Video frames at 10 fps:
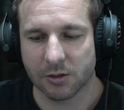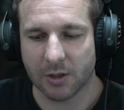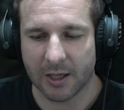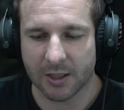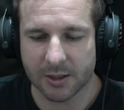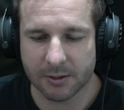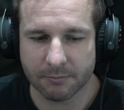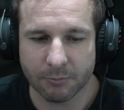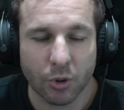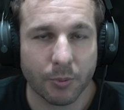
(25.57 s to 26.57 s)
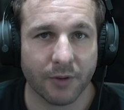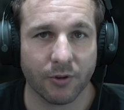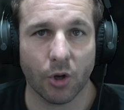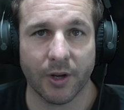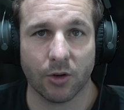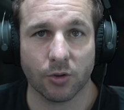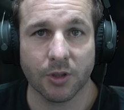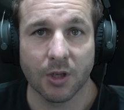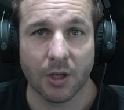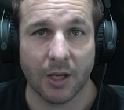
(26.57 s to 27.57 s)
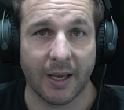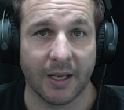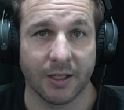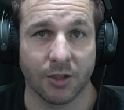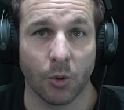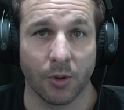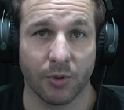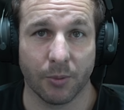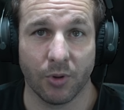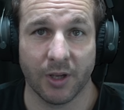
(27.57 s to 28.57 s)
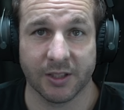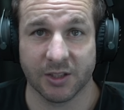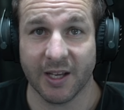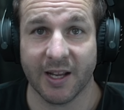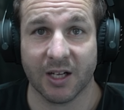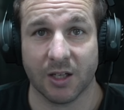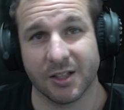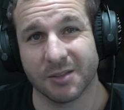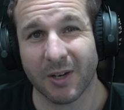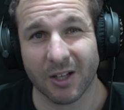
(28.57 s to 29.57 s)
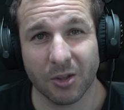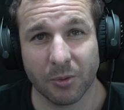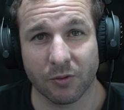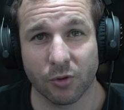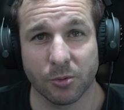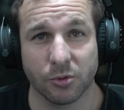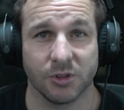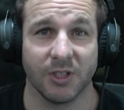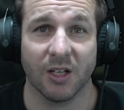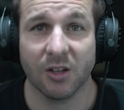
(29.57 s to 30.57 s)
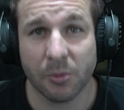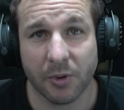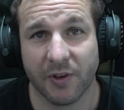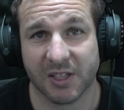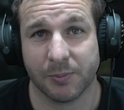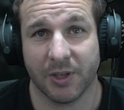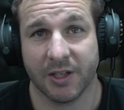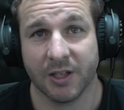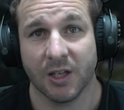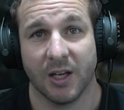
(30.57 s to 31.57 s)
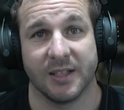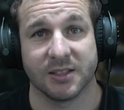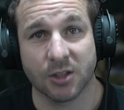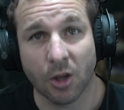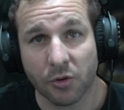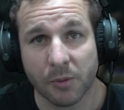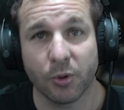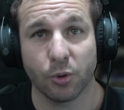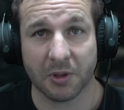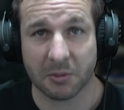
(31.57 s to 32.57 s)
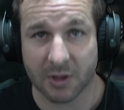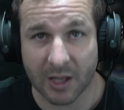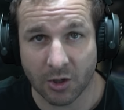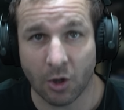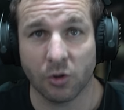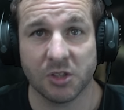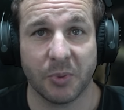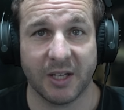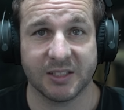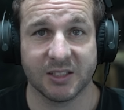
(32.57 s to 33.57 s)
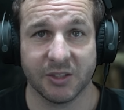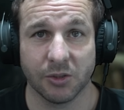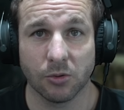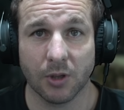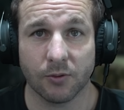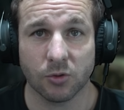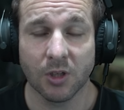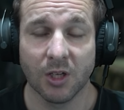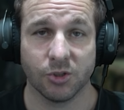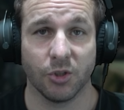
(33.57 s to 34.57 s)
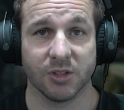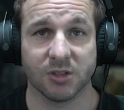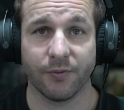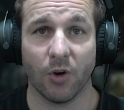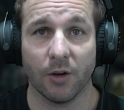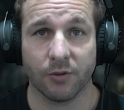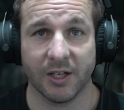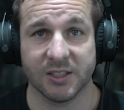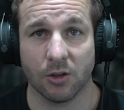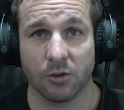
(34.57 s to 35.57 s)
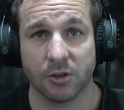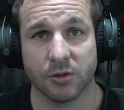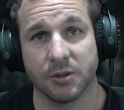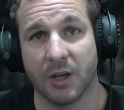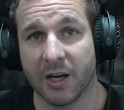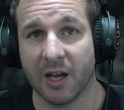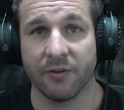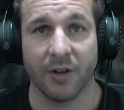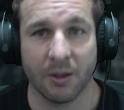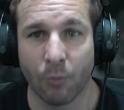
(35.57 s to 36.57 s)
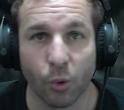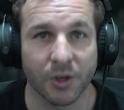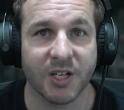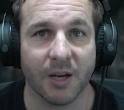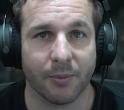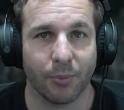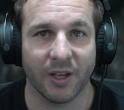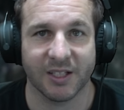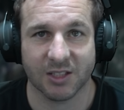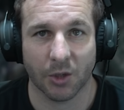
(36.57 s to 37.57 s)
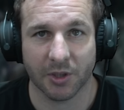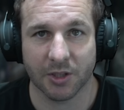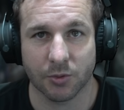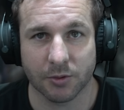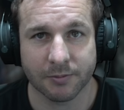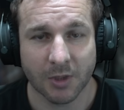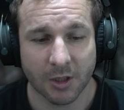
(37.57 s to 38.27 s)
put a bit of a loadout on and go in with a plan to get out and just make a little bit of rubles and get a little bit of XP and slowly build that knowledge base and skill level so you can survive raids longer and have more in-depth plans going into them.